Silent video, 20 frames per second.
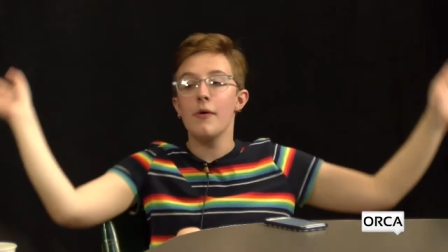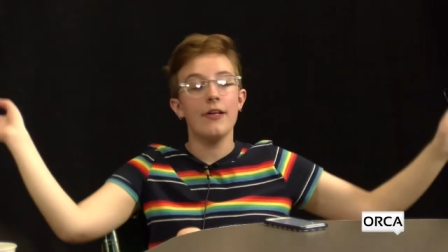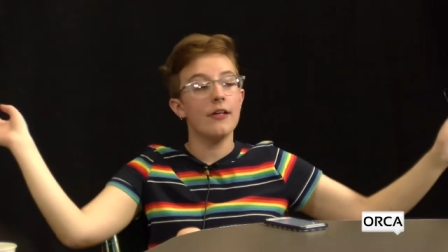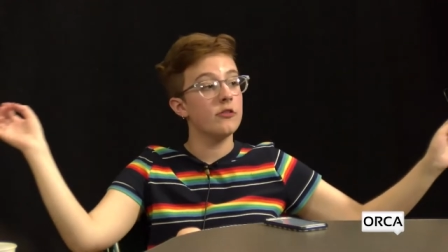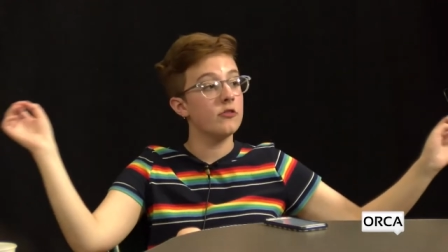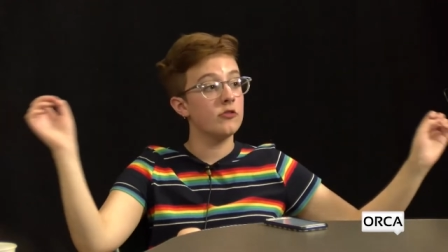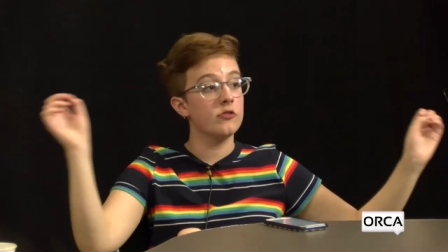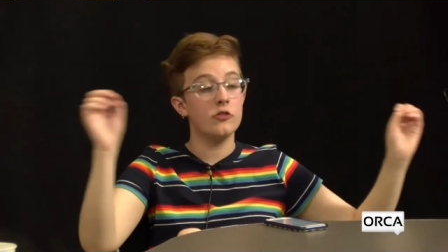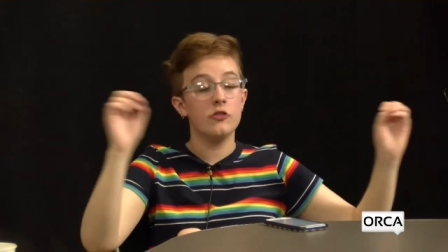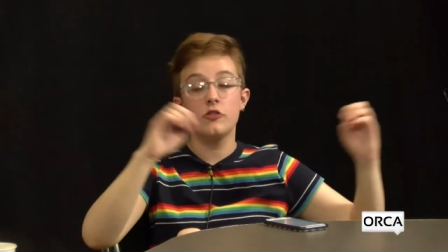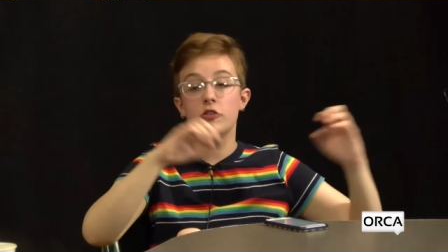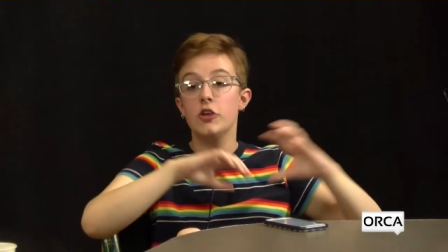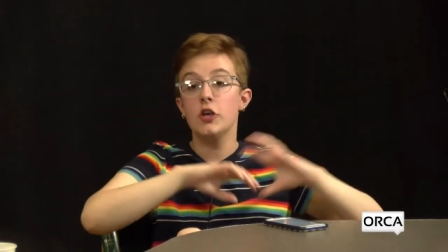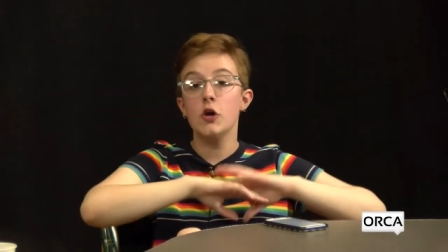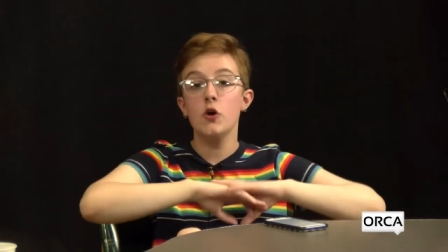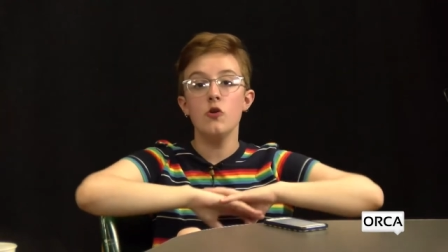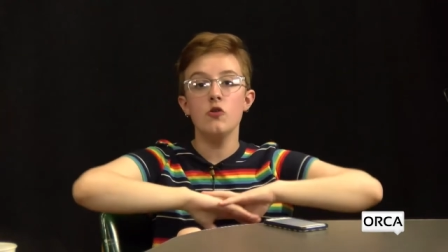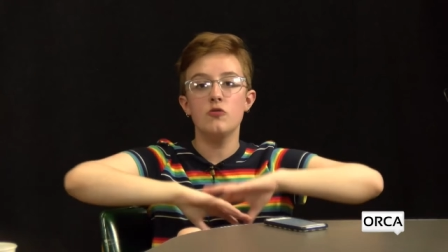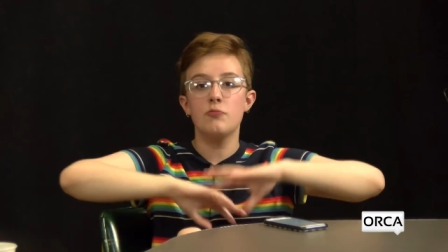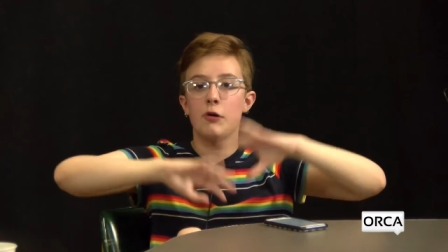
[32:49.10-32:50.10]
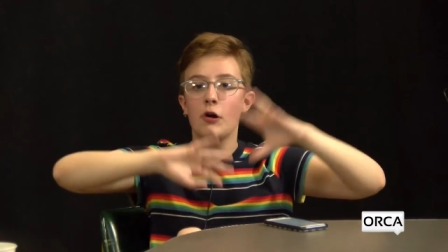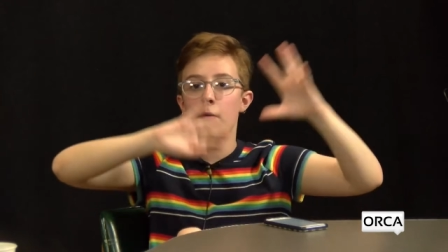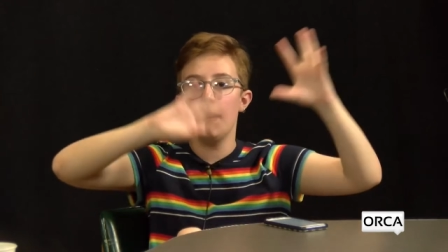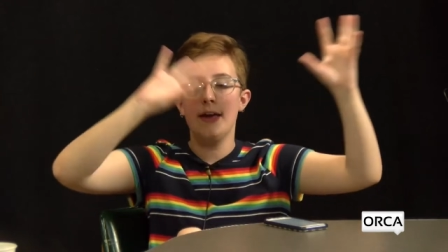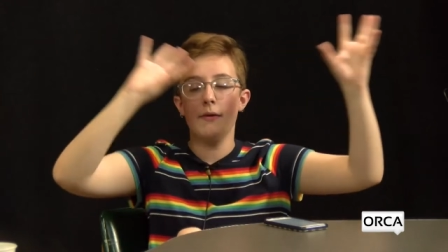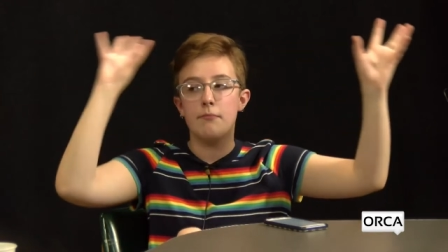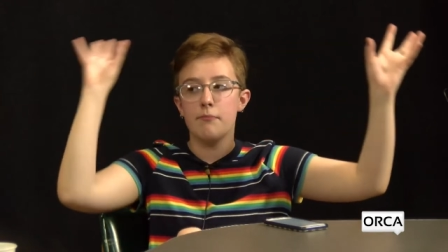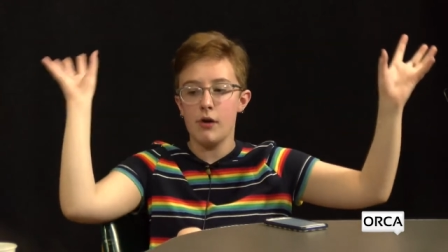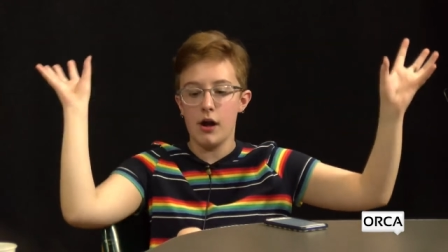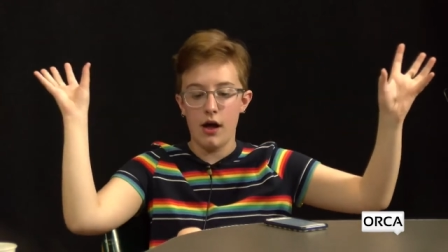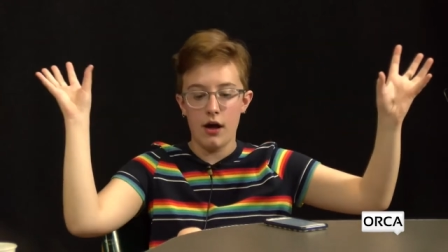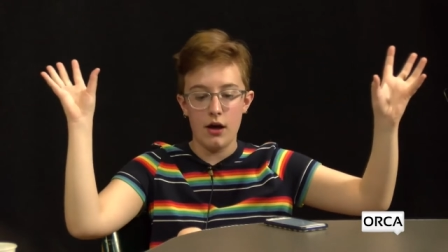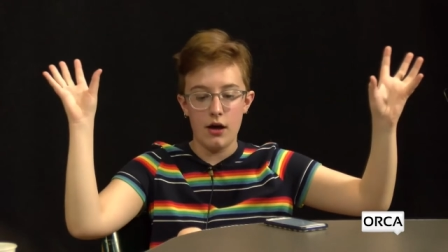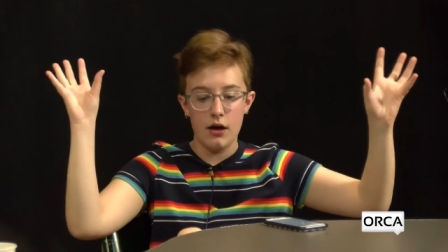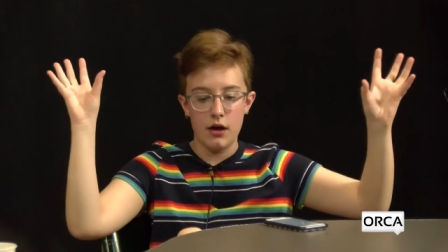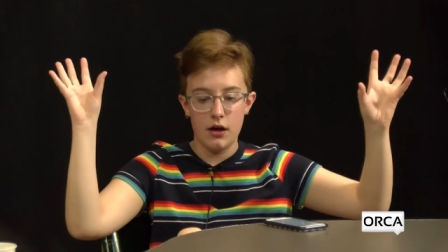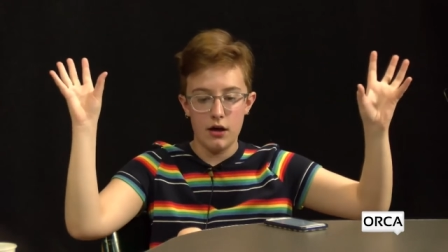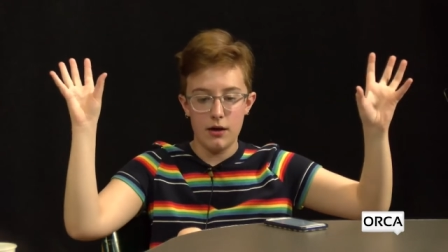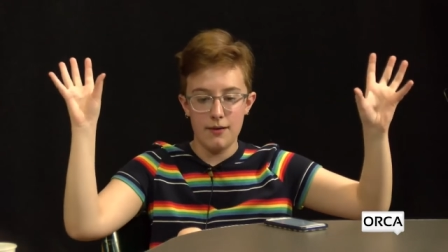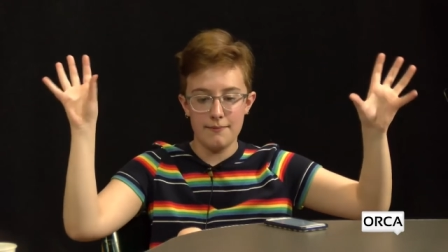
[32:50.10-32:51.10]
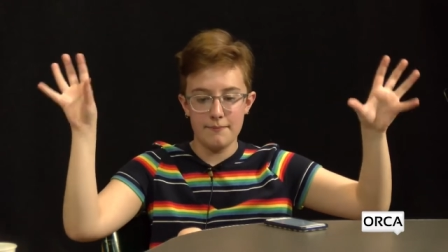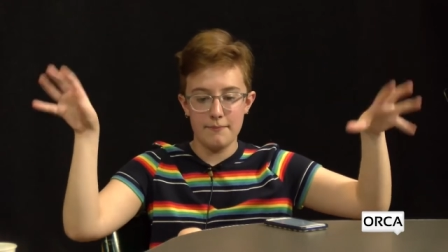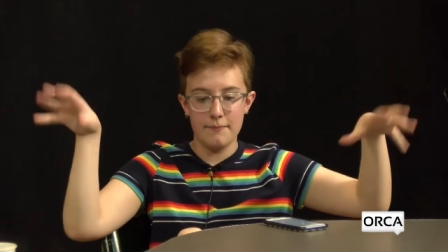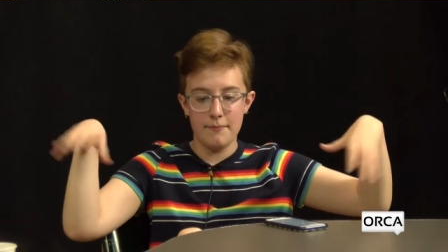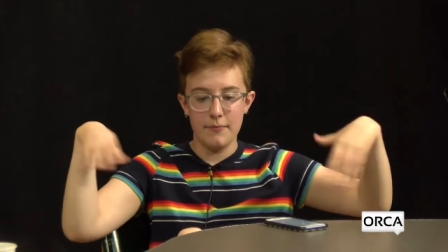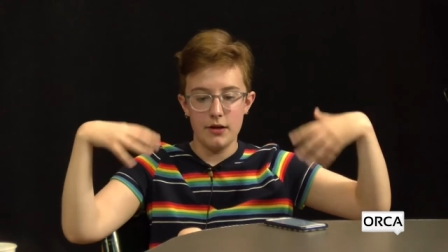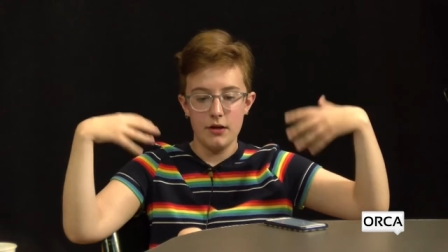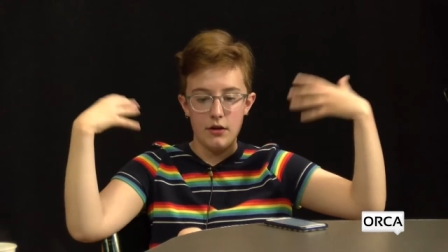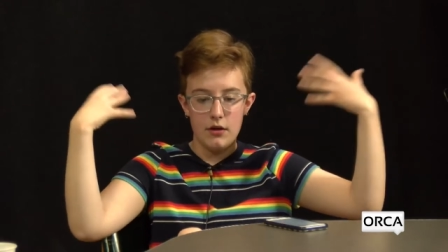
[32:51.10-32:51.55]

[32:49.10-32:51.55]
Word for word: a huge promo, pro, um,